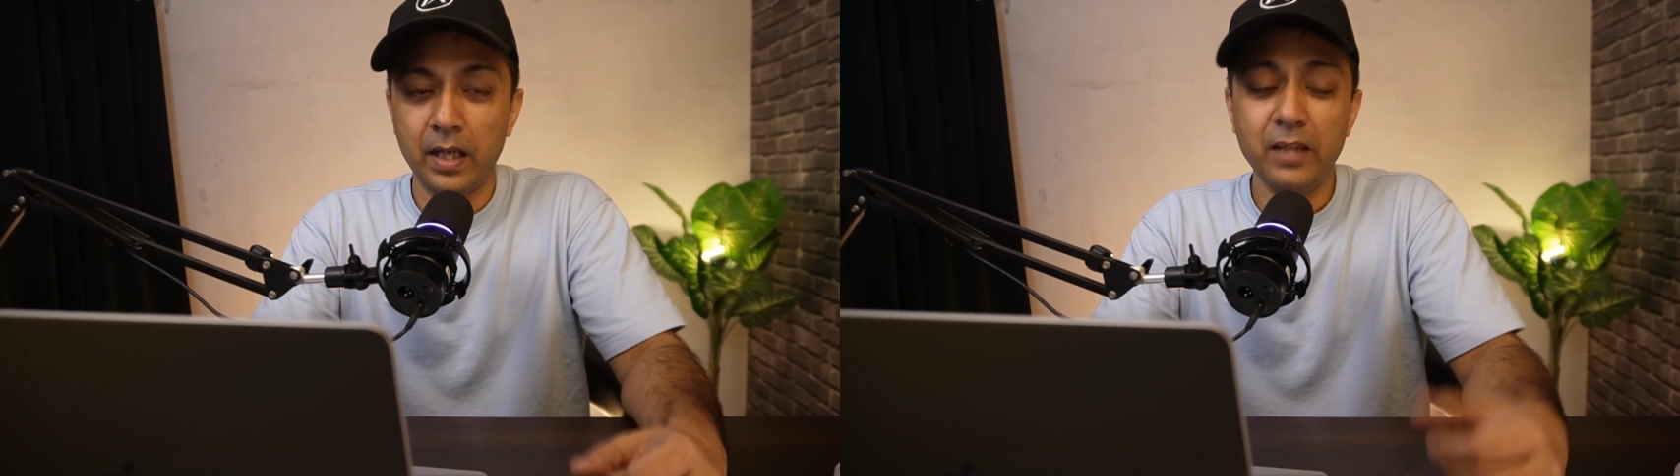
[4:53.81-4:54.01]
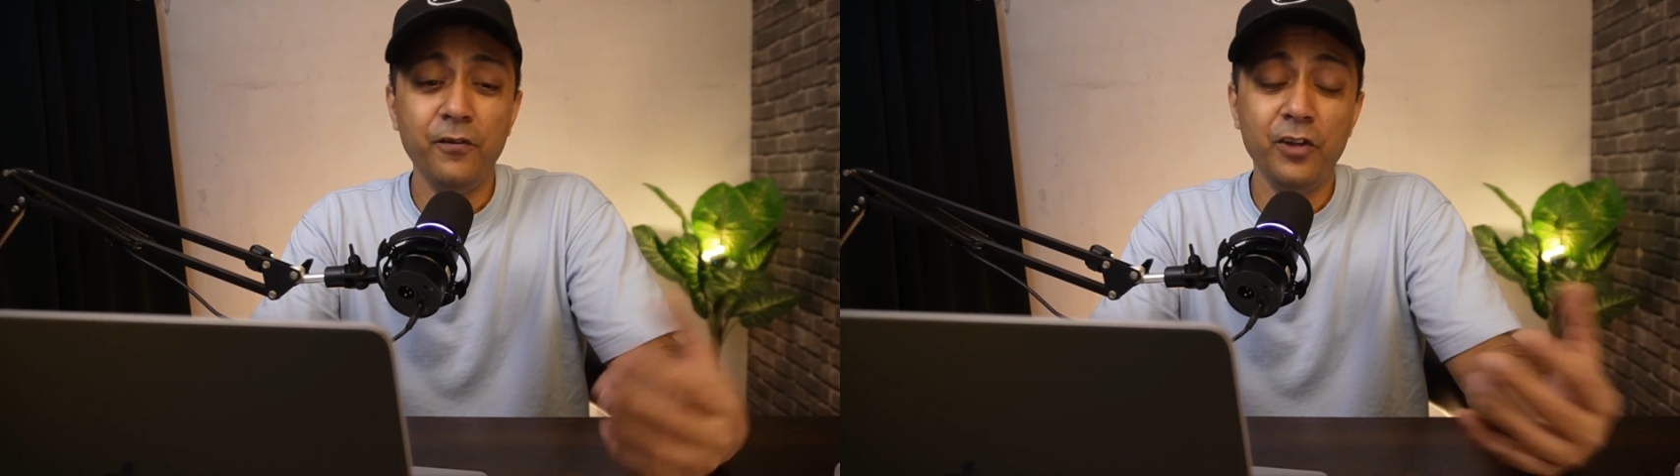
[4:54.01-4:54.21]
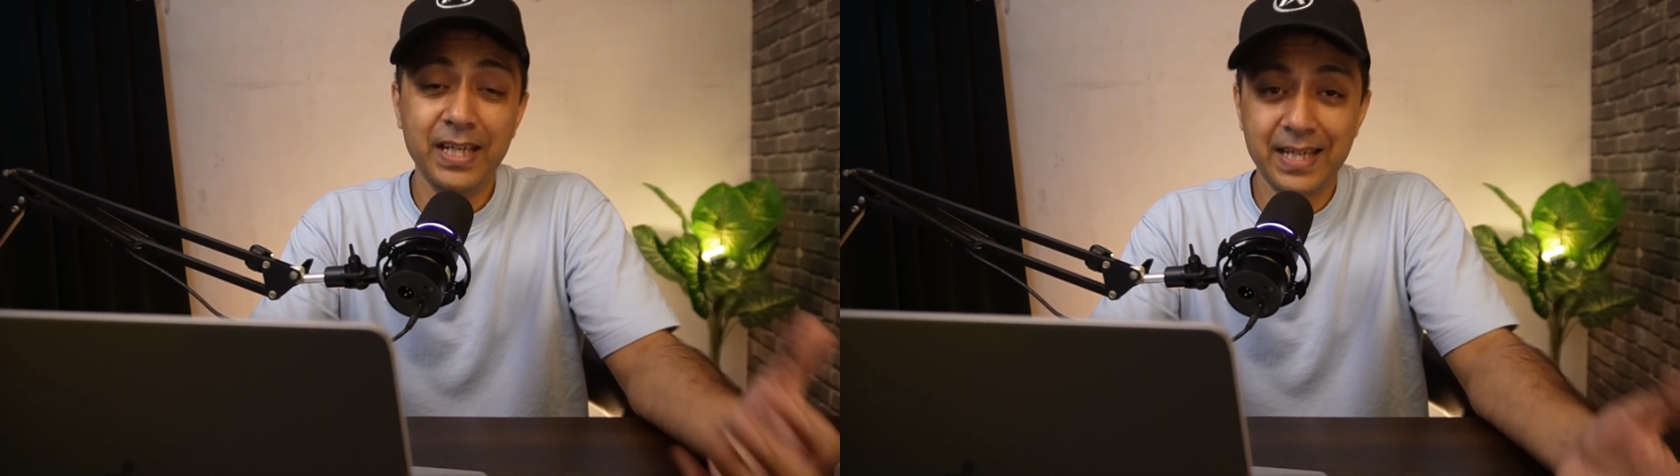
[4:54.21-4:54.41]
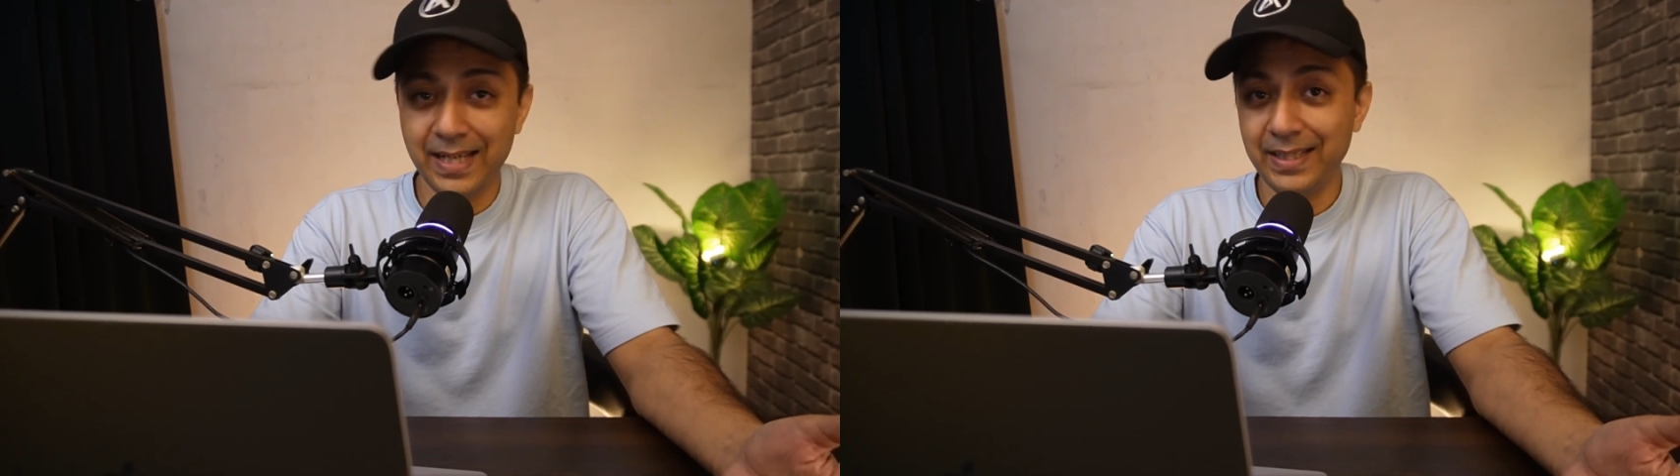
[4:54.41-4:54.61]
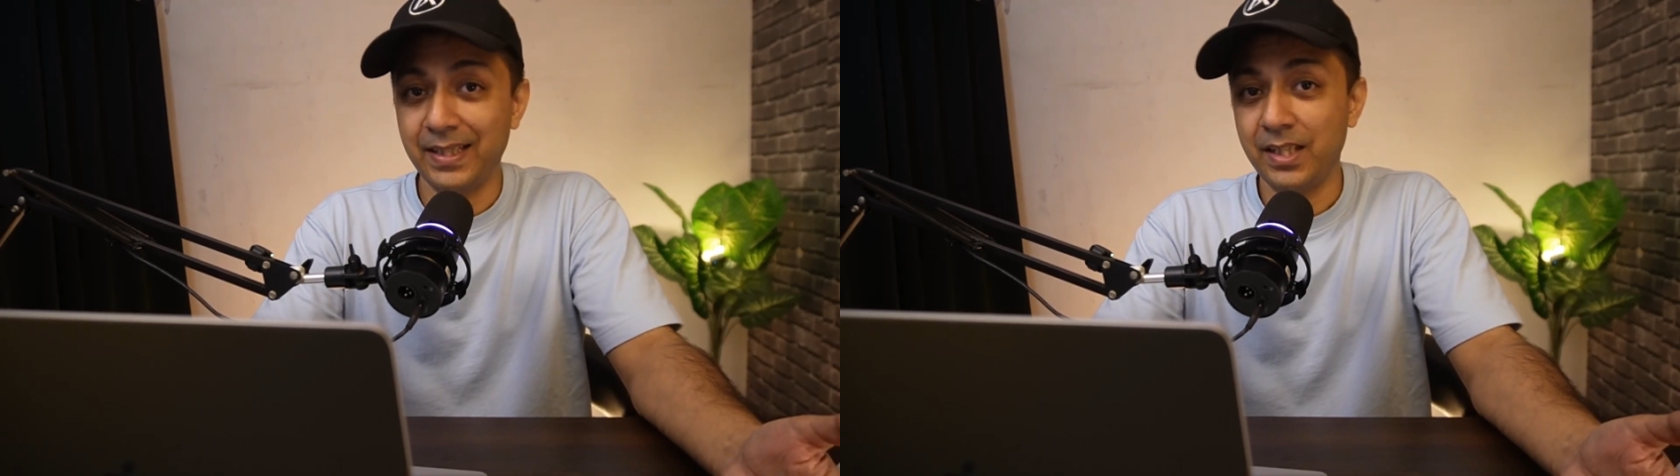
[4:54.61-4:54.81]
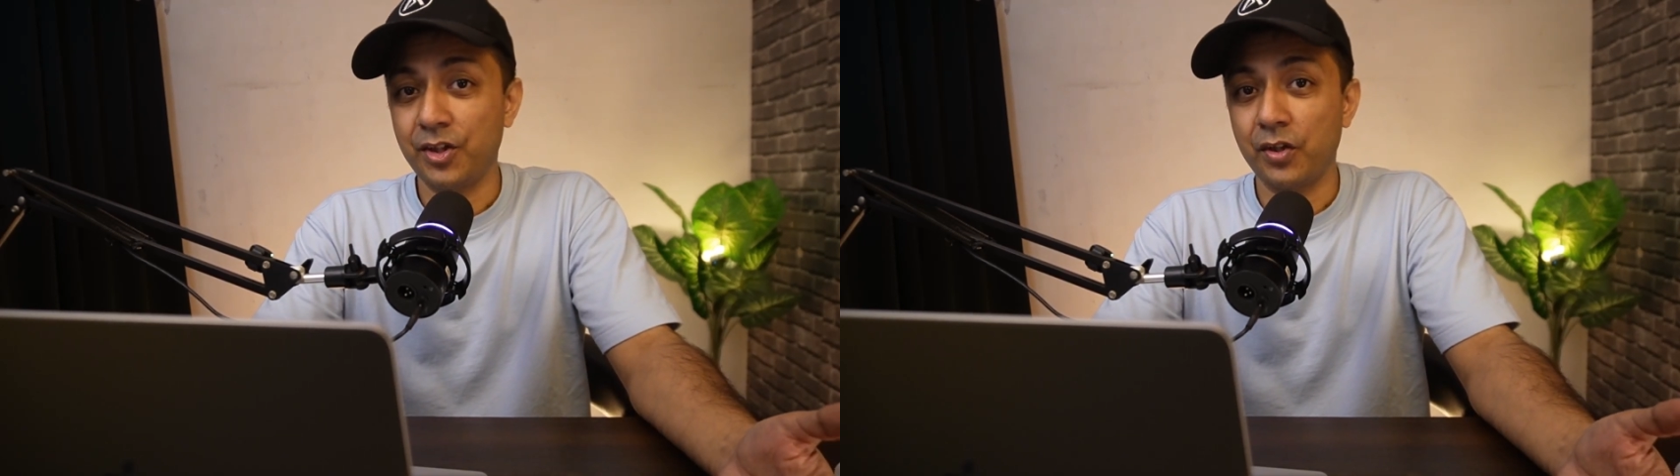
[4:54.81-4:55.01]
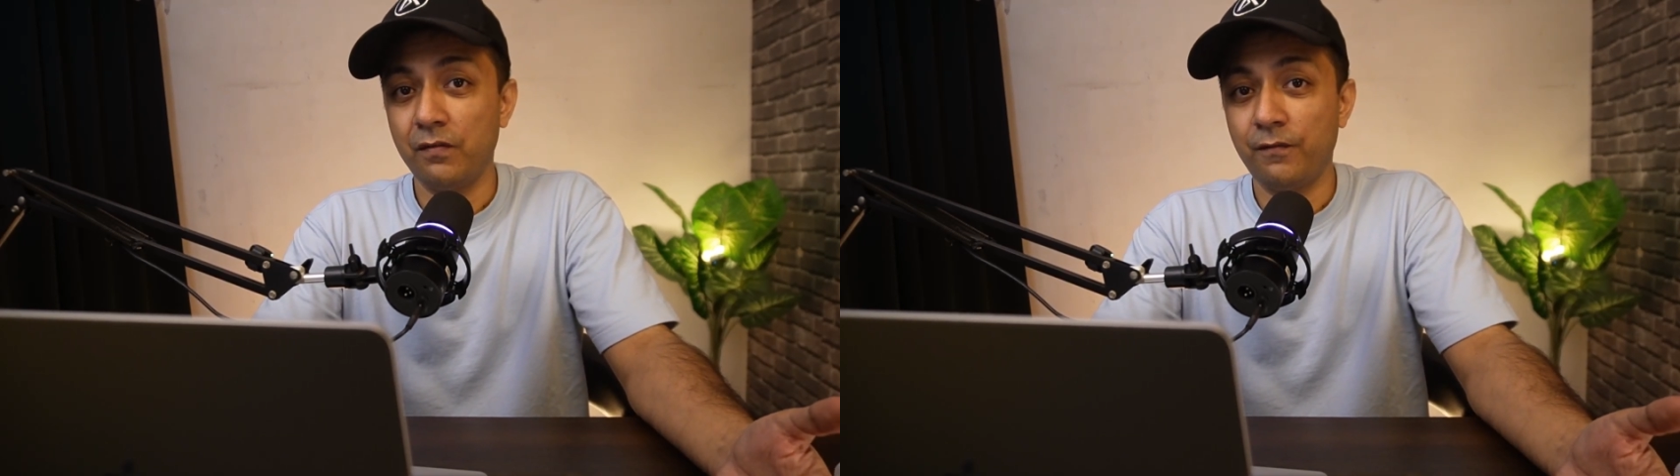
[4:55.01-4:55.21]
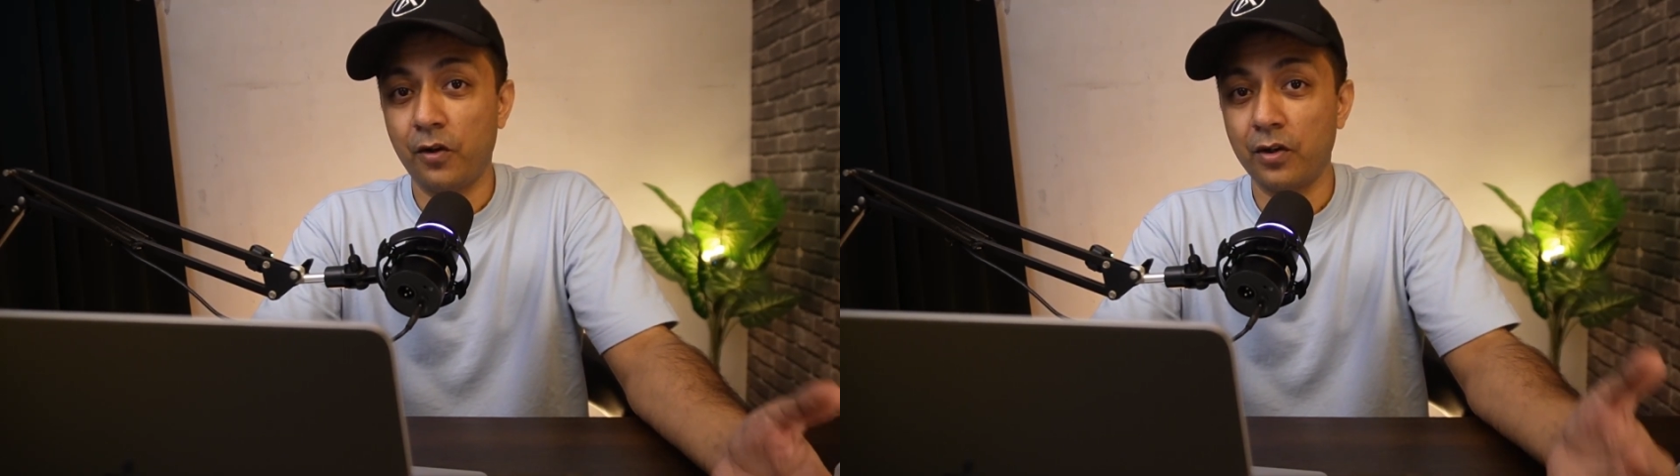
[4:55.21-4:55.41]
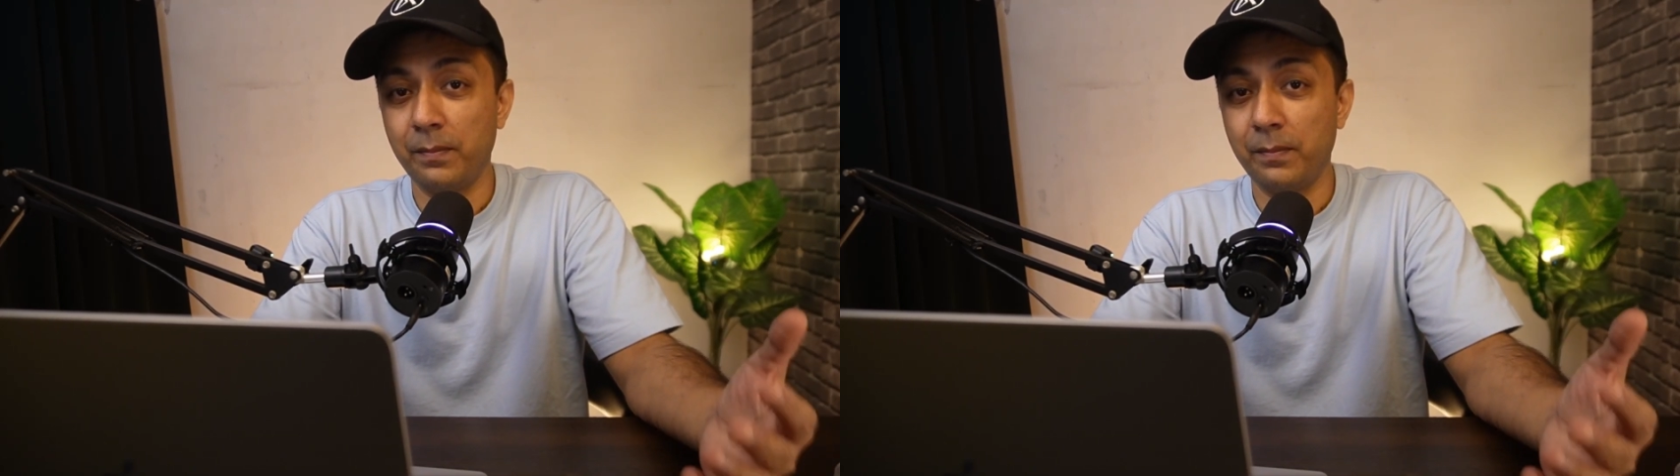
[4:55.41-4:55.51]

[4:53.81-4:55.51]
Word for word: And if you need any suggestion for